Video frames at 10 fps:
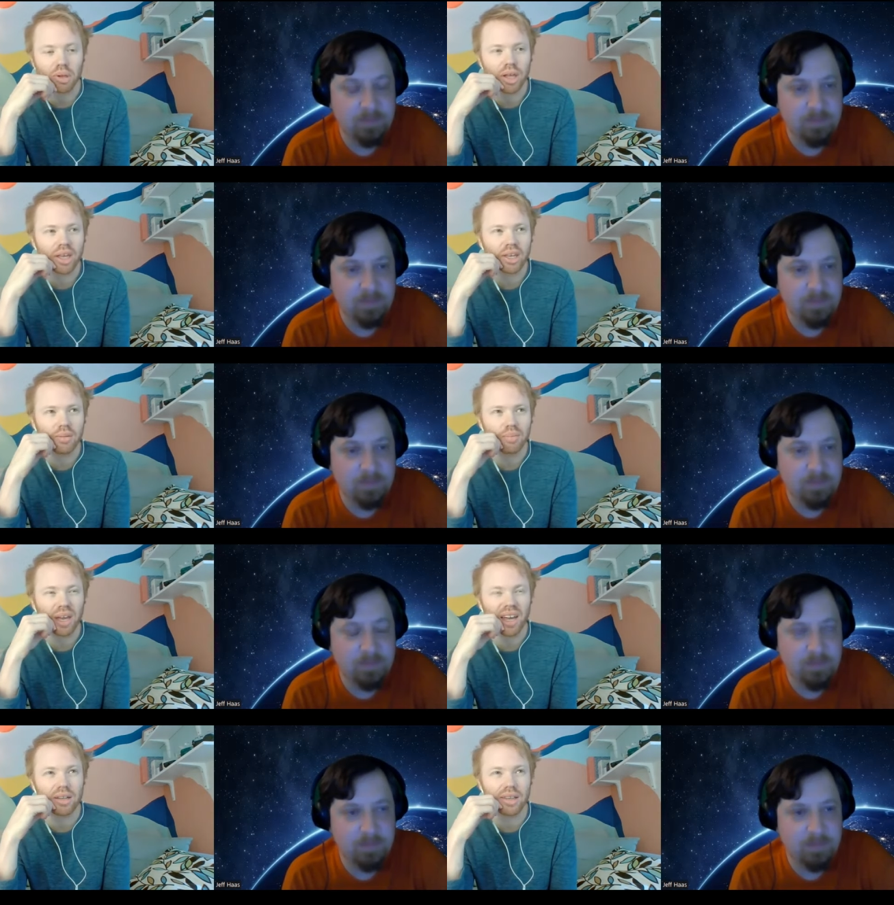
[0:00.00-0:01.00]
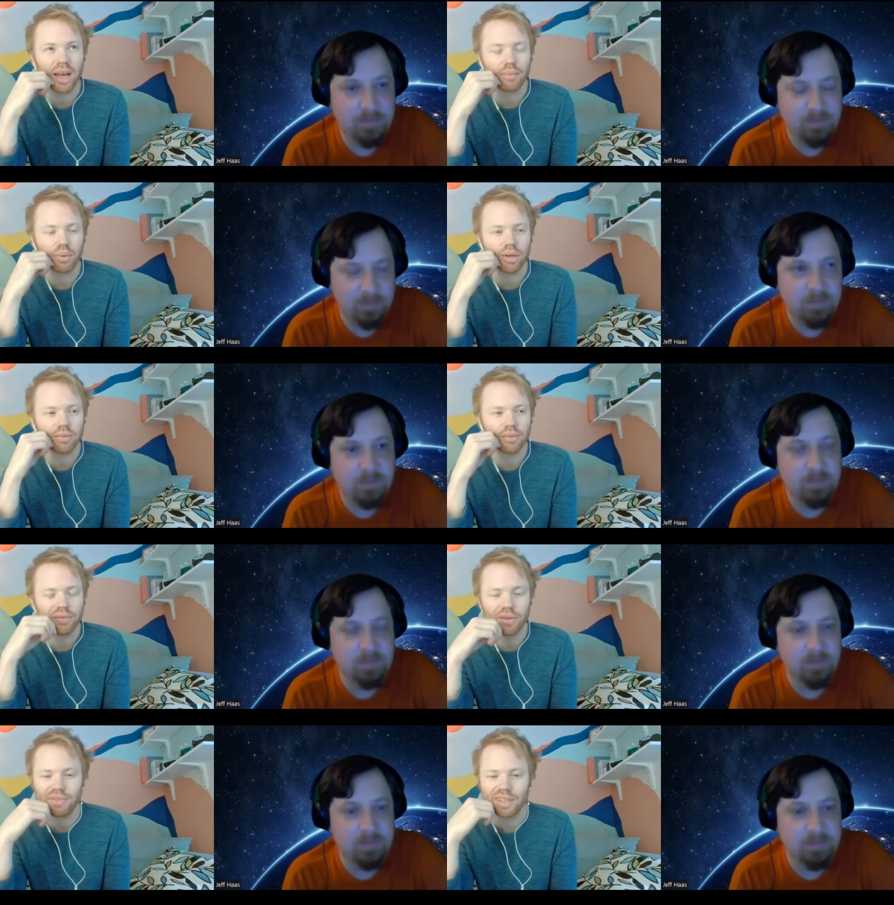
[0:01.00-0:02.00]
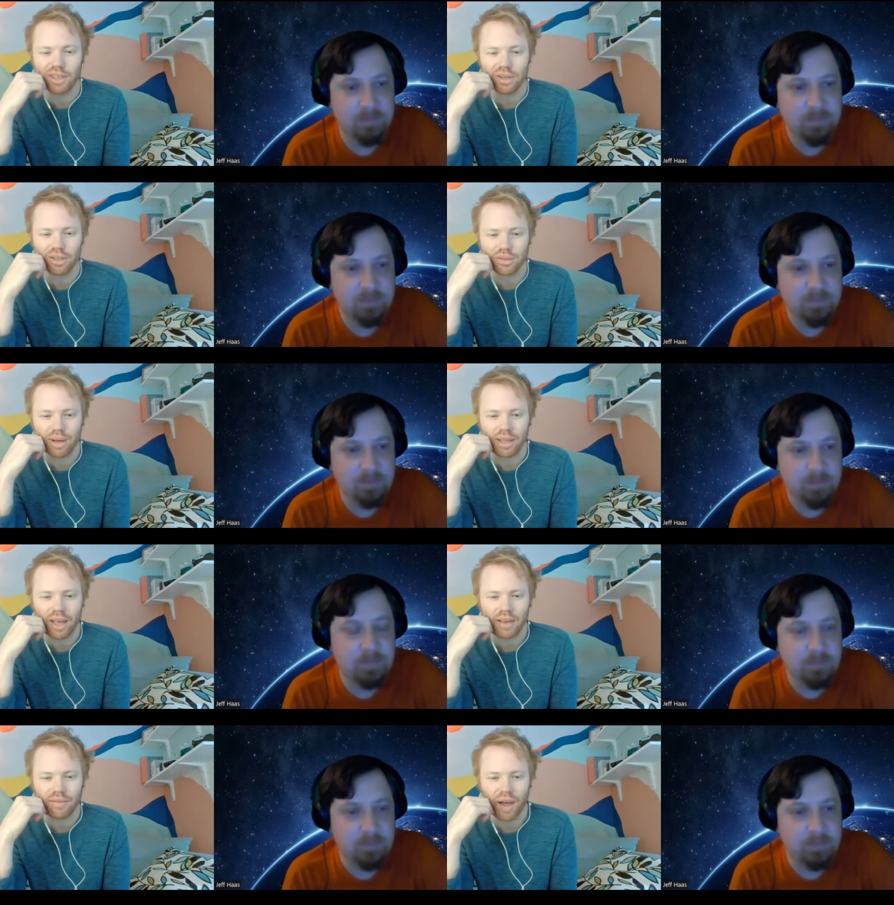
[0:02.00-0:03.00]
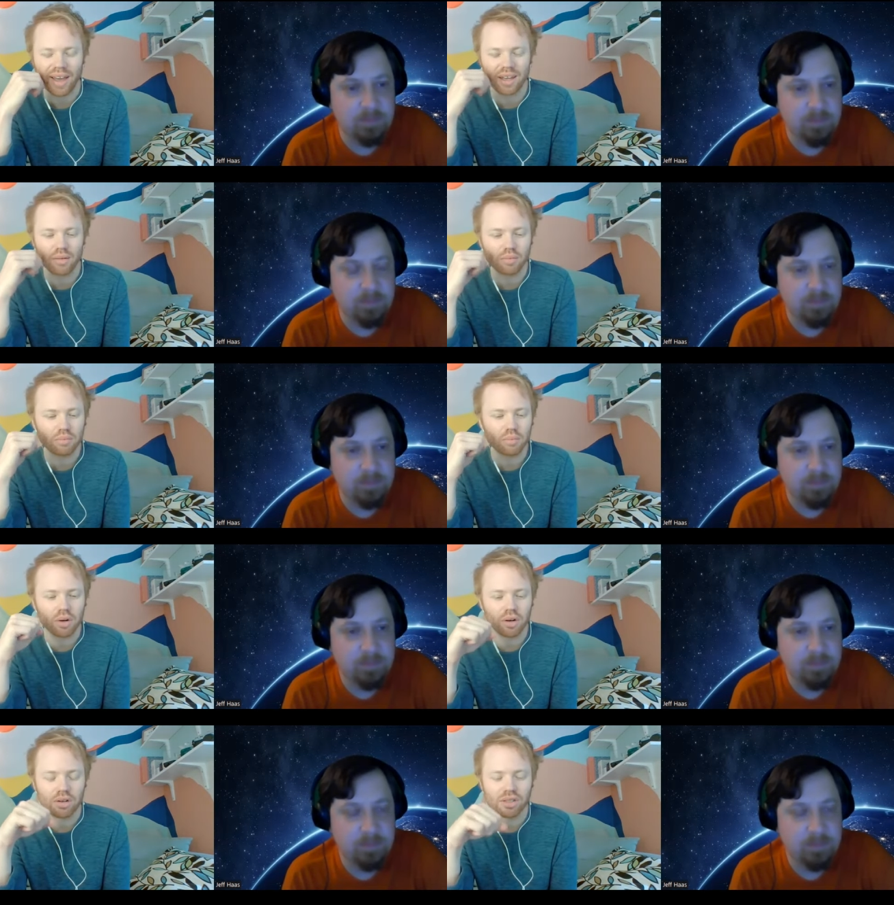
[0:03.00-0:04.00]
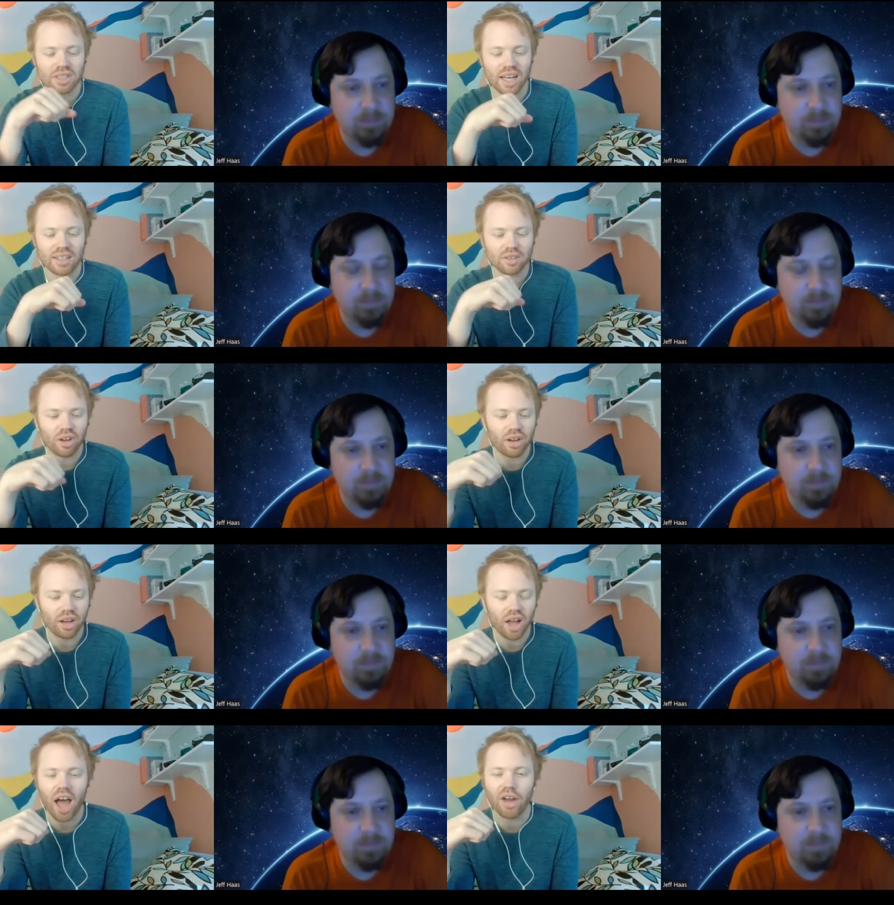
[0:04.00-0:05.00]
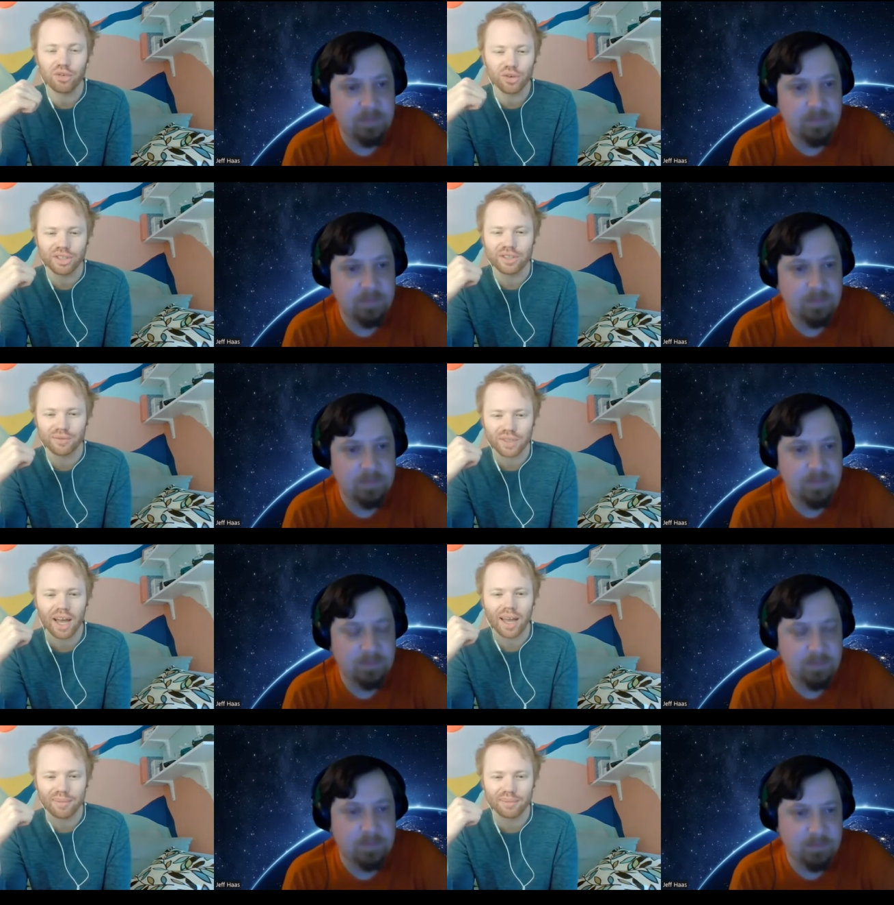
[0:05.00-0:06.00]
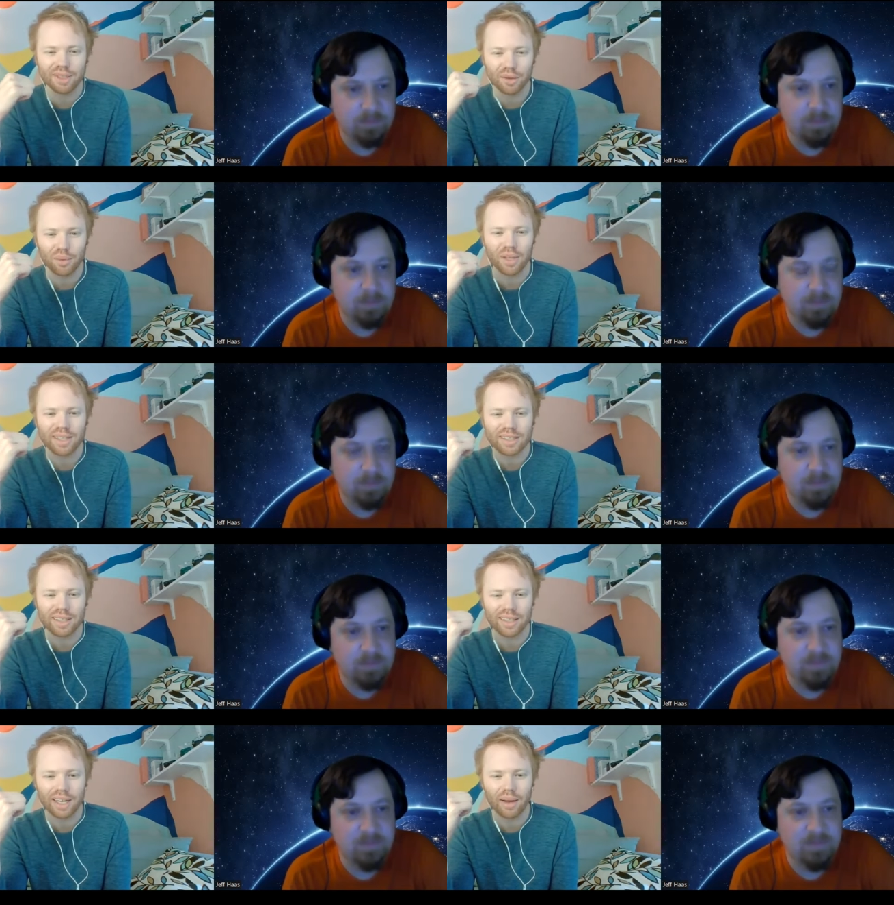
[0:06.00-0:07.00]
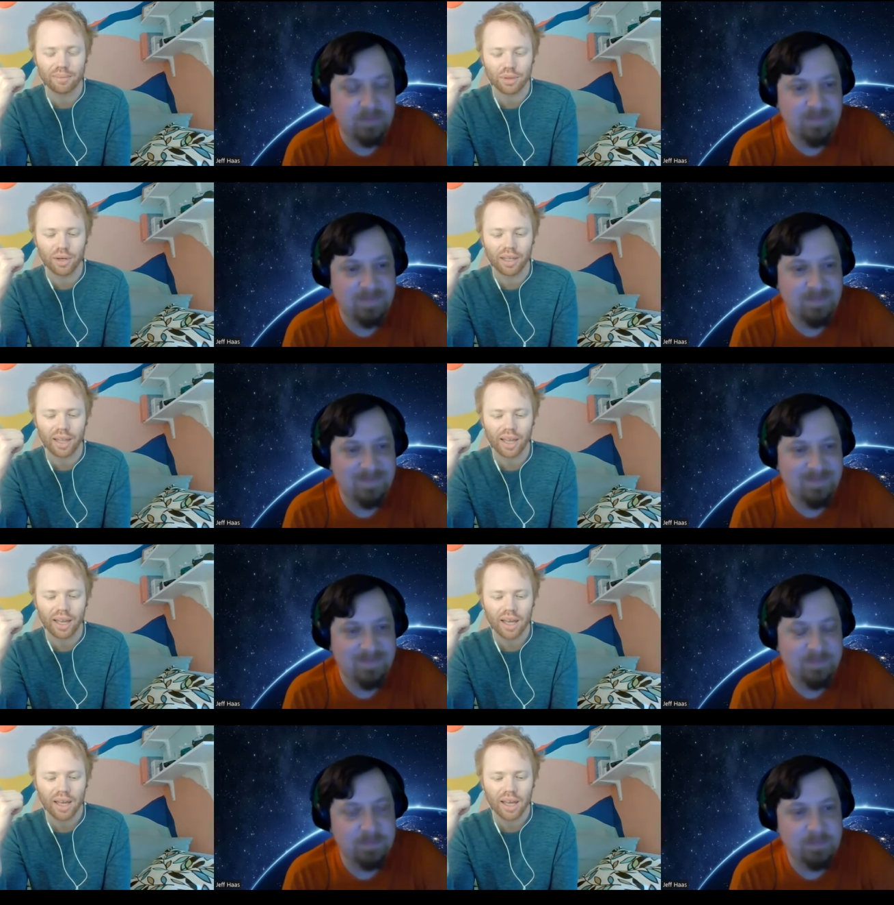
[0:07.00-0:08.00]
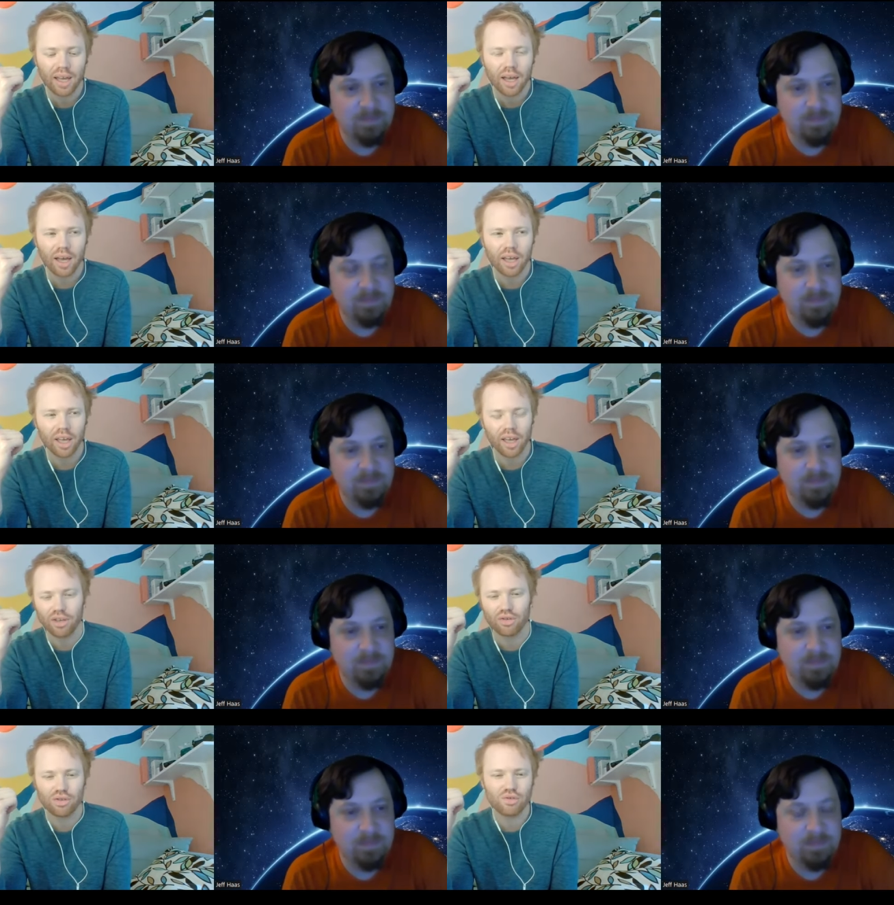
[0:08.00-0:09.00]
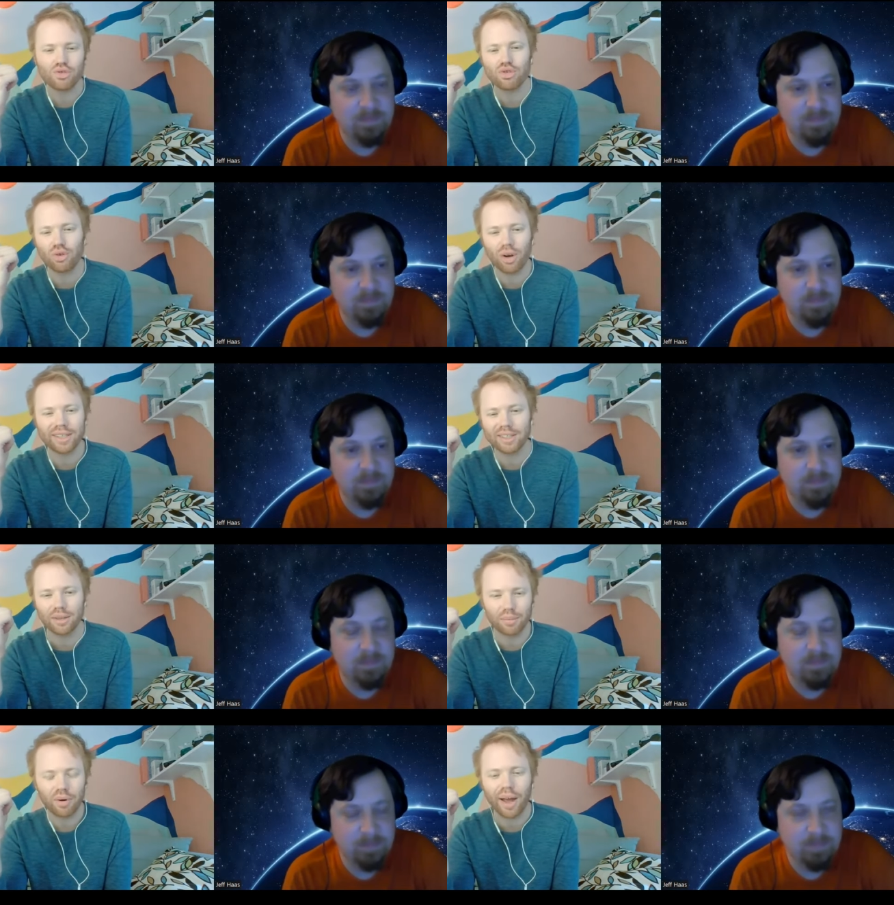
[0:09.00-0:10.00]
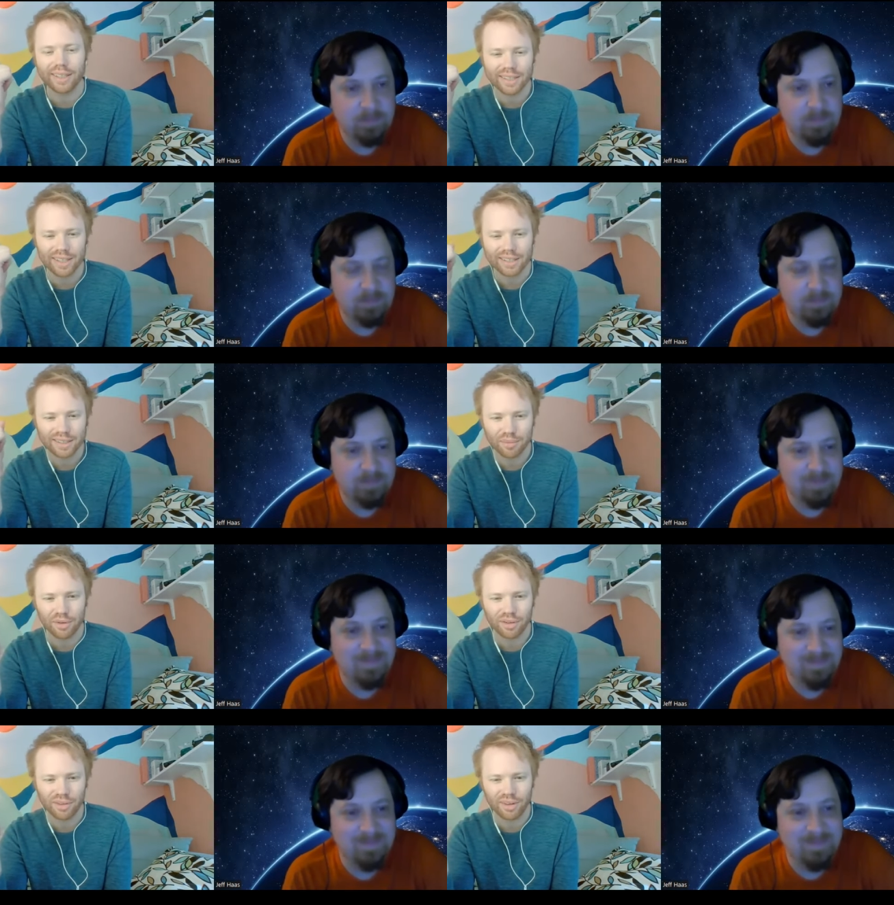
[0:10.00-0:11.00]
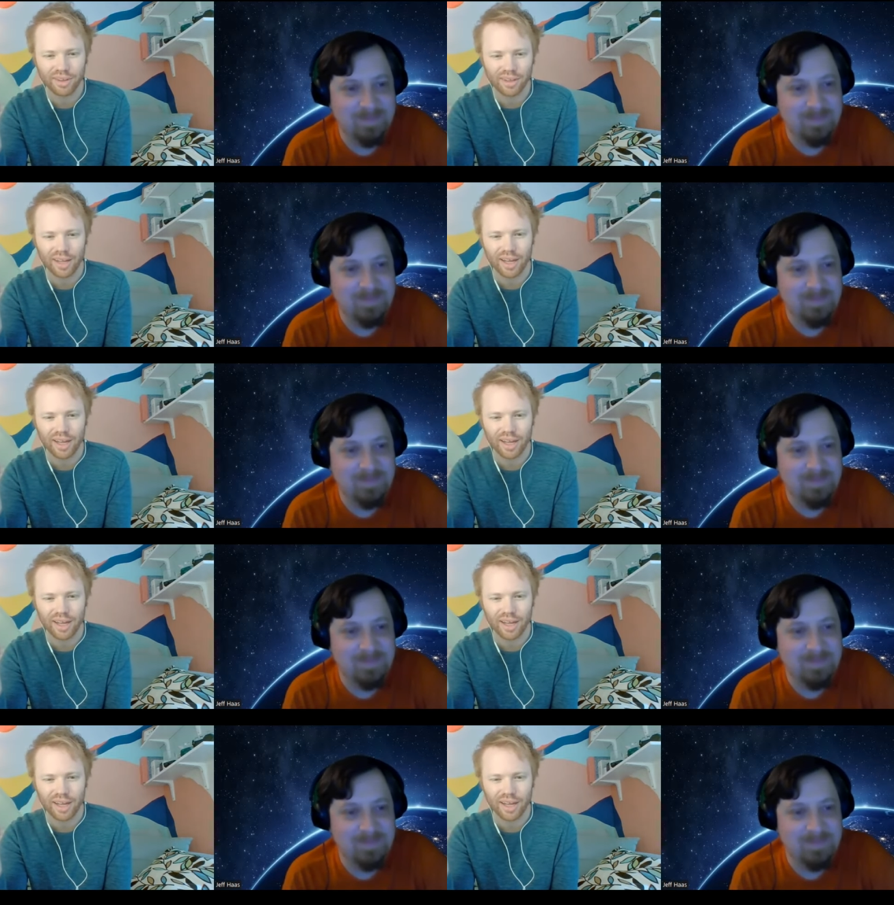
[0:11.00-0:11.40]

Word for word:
Speaker 1: playing in a band at that point for 15 years of my life. I had rehearse that song hundreds of times in the weeks leading up to it. Like it, you you trust the process somewhere along the